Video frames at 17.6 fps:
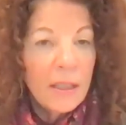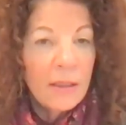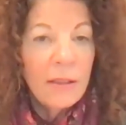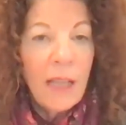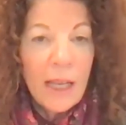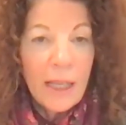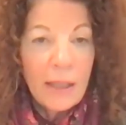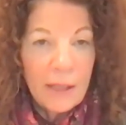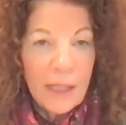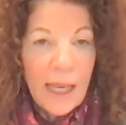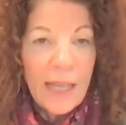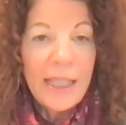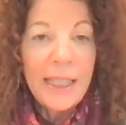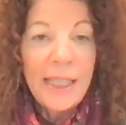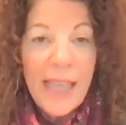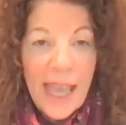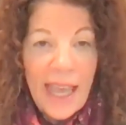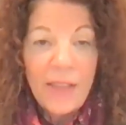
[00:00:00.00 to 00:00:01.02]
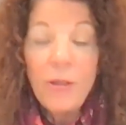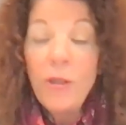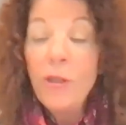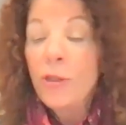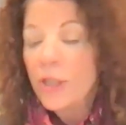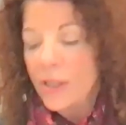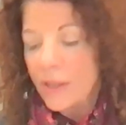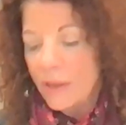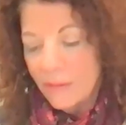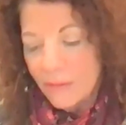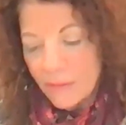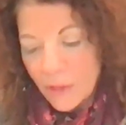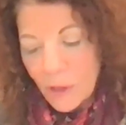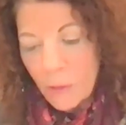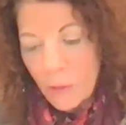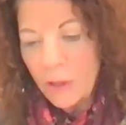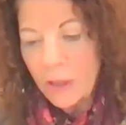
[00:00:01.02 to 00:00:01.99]
lightly. And again, you can
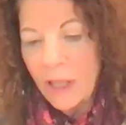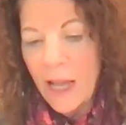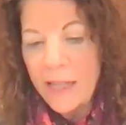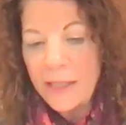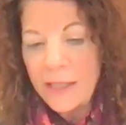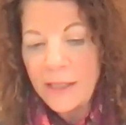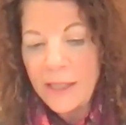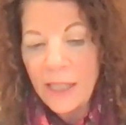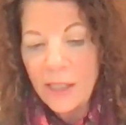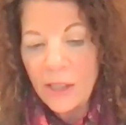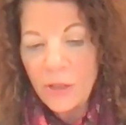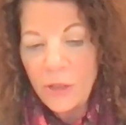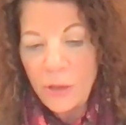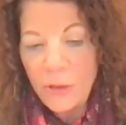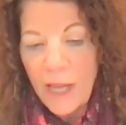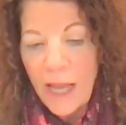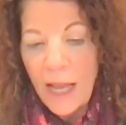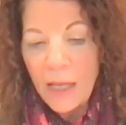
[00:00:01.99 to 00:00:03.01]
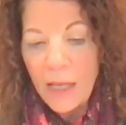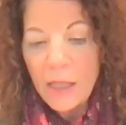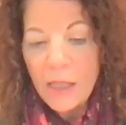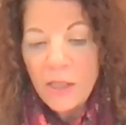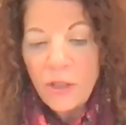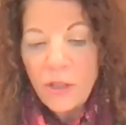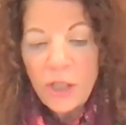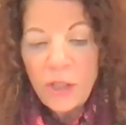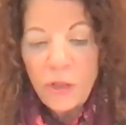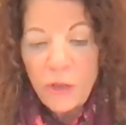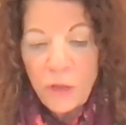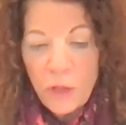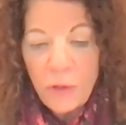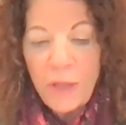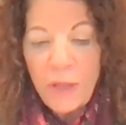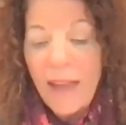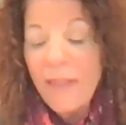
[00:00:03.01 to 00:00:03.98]
go online to see how to do that. Just
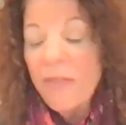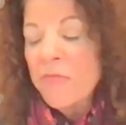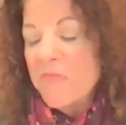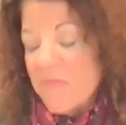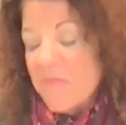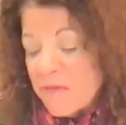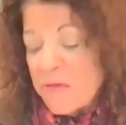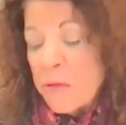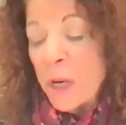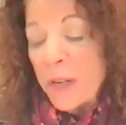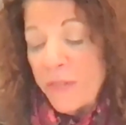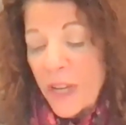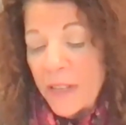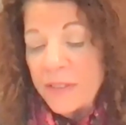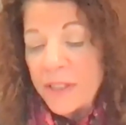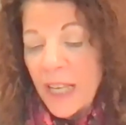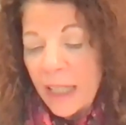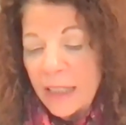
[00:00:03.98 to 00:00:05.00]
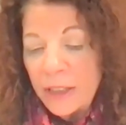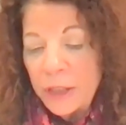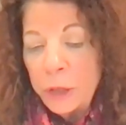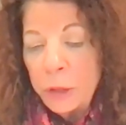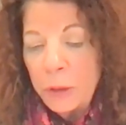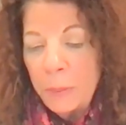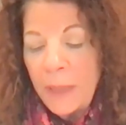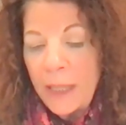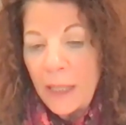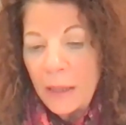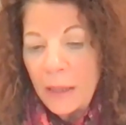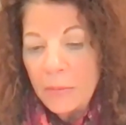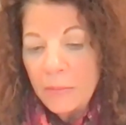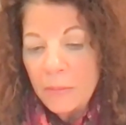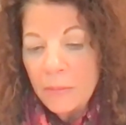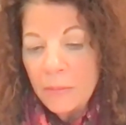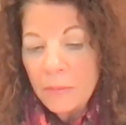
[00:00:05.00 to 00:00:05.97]
do that 45 seconds to a
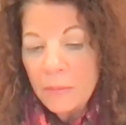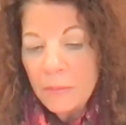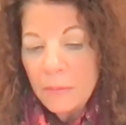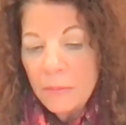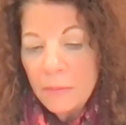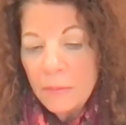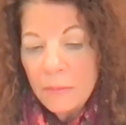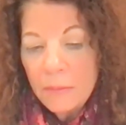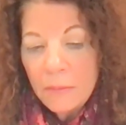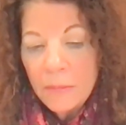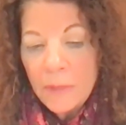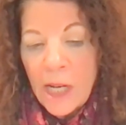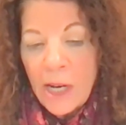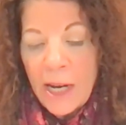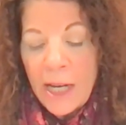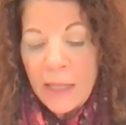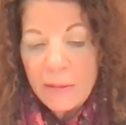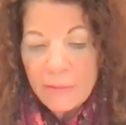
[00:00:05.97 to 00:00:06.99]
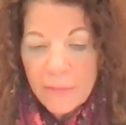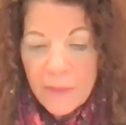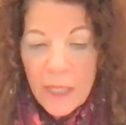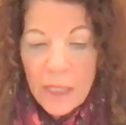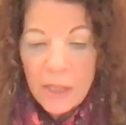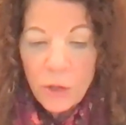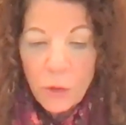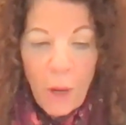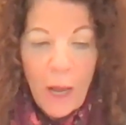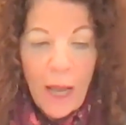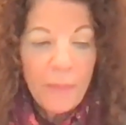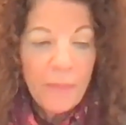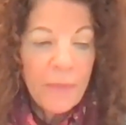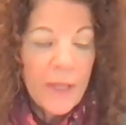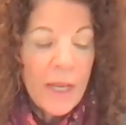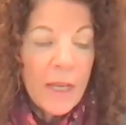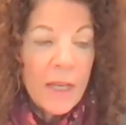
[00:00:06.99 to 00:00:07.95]
minute. All right, squat.
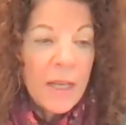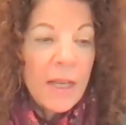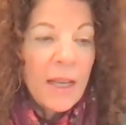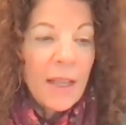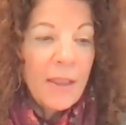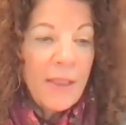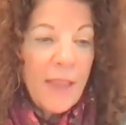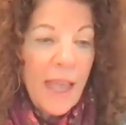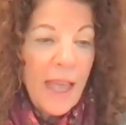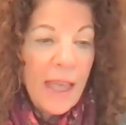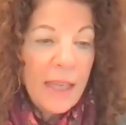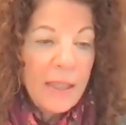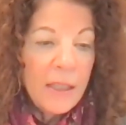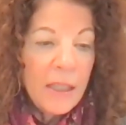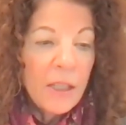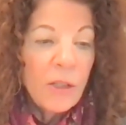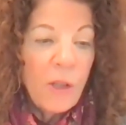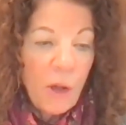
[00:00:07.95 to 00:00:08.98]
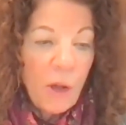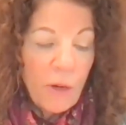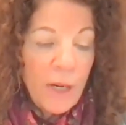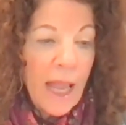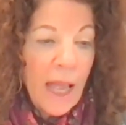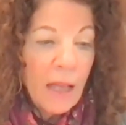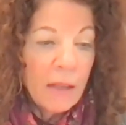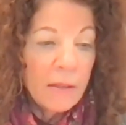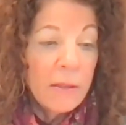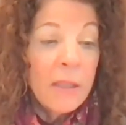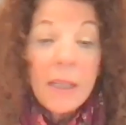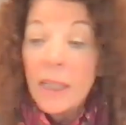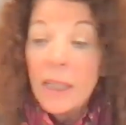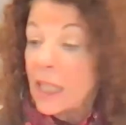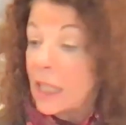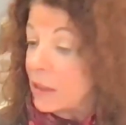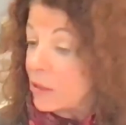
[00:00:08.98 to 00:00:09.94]
Then go down.
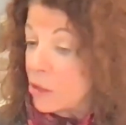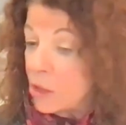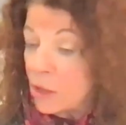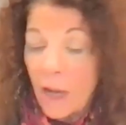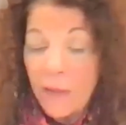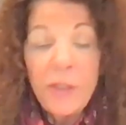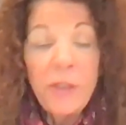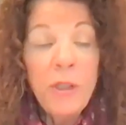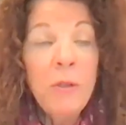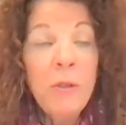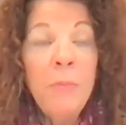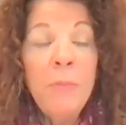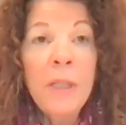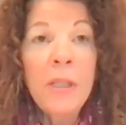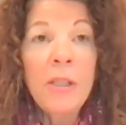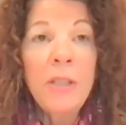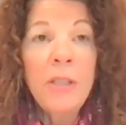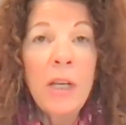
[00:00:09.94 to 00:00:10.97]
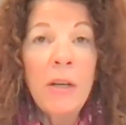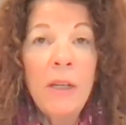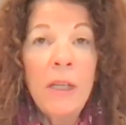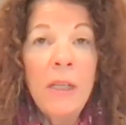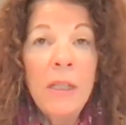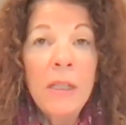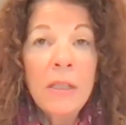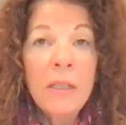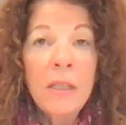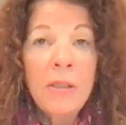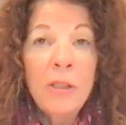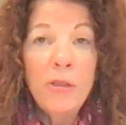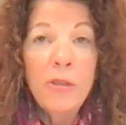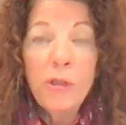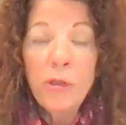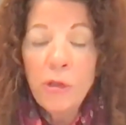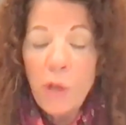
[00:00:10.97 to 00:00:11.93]
You don't have to do it military.
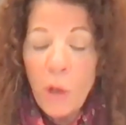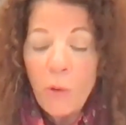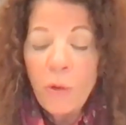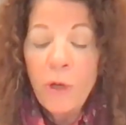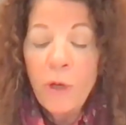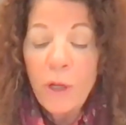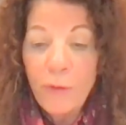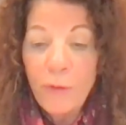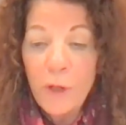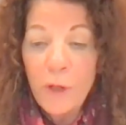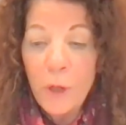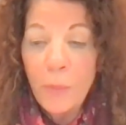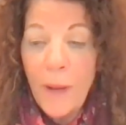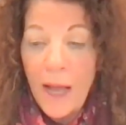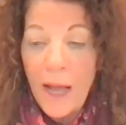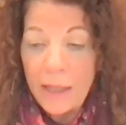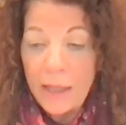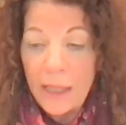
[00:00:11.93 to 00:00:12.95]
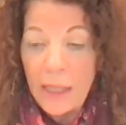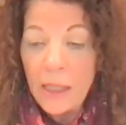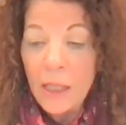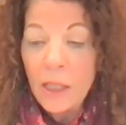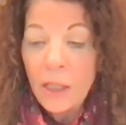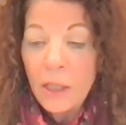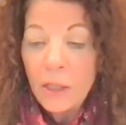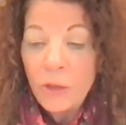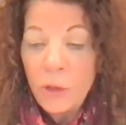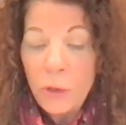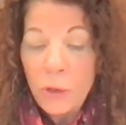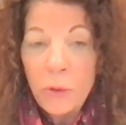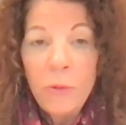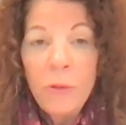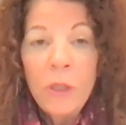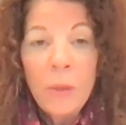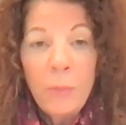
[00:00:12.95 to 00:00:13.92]
They're so good for your body.
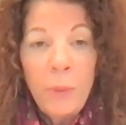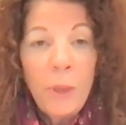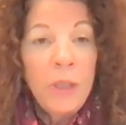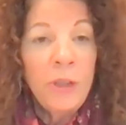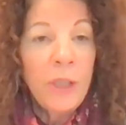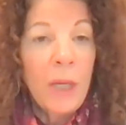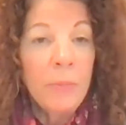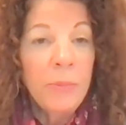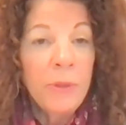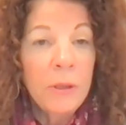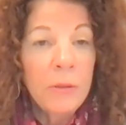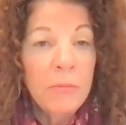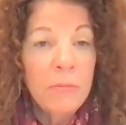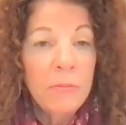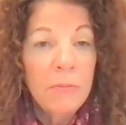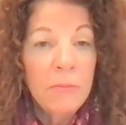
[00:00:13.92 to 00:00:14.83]
Do push-ups